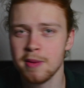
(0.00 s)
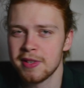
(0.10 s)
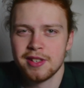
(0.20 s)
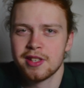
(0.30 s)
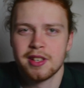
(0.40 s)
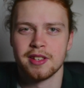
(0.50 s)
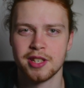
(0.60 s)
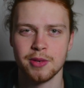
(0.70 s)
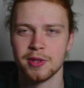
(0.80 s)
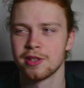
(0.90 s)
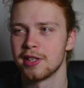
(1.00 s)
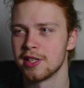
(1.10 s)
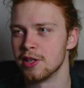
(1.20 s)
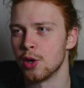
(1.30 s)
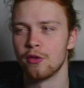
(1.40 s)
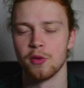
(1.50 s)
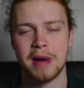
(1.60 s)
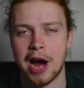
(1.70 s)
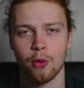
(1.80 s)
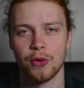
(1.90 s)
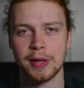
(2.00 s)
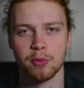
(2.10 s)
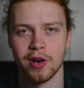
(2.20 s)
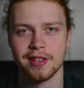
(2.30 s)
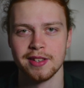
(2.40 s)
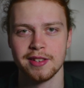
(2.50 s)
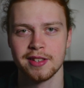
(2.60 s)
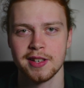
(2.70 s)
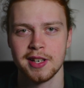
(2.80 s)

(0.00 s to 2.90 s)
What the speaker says: Maybe it's just because she was such an overpowering presence.